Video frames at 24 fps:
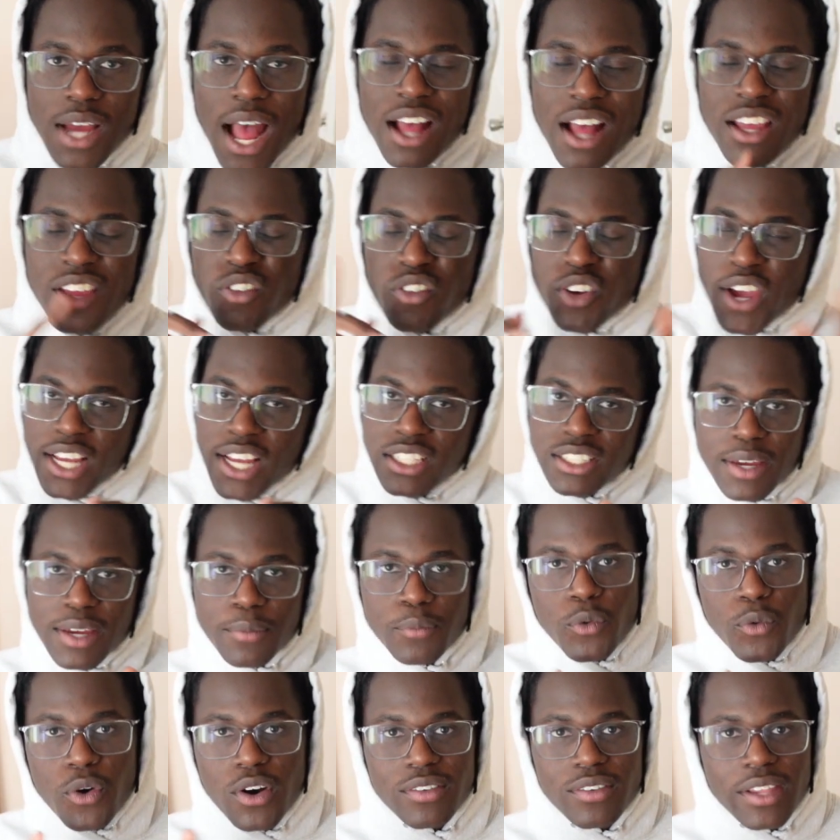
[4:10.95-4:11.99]
I'll give you guys
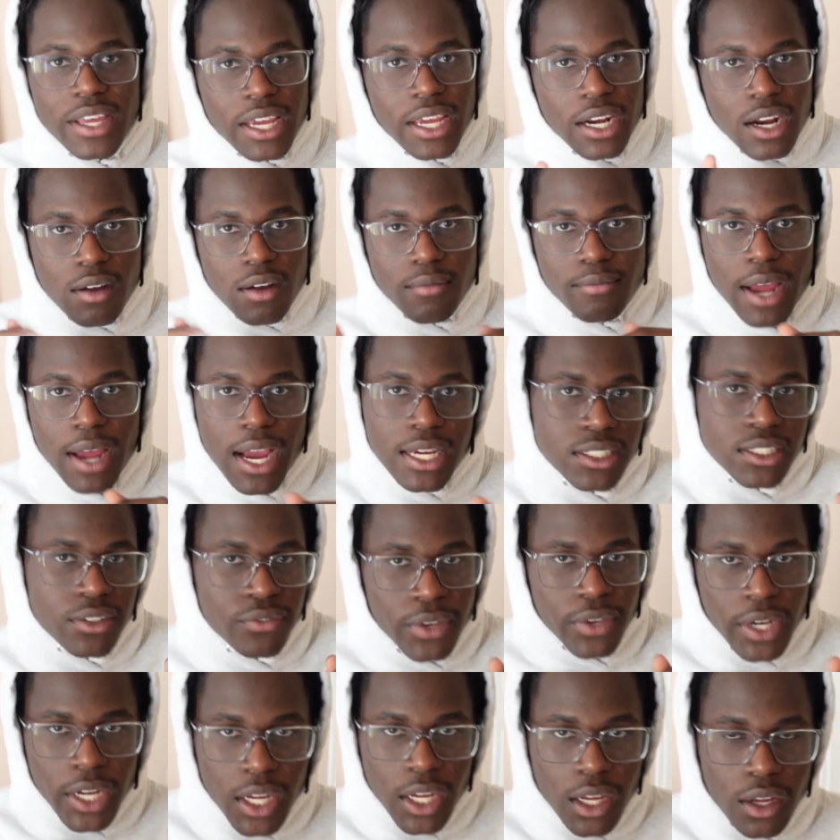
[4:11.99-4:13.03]
like more of like an unboxing
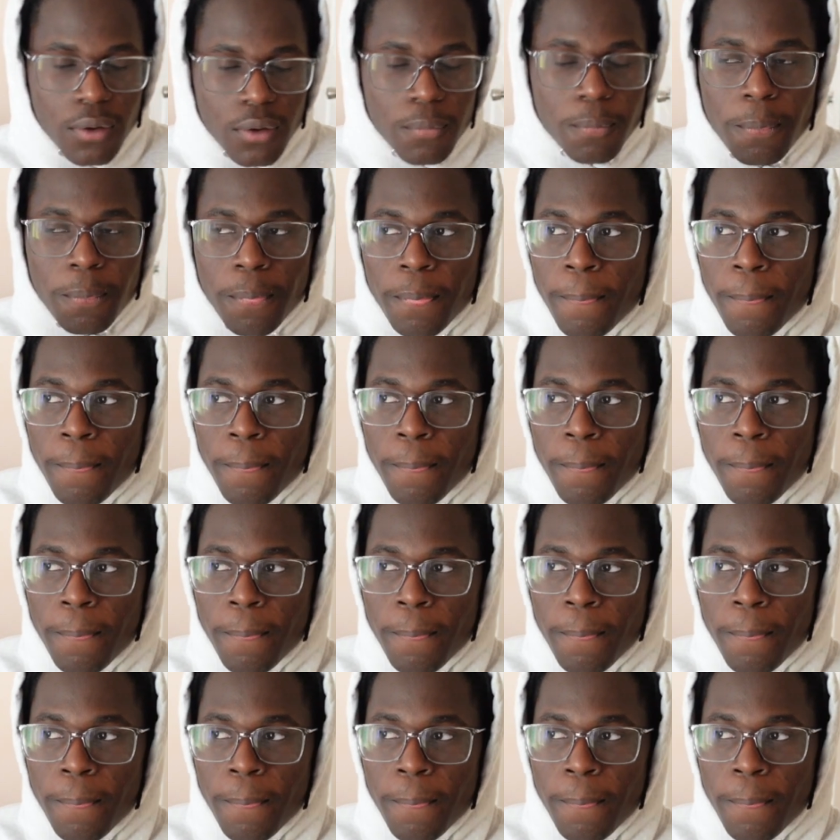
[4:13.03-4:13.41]
video.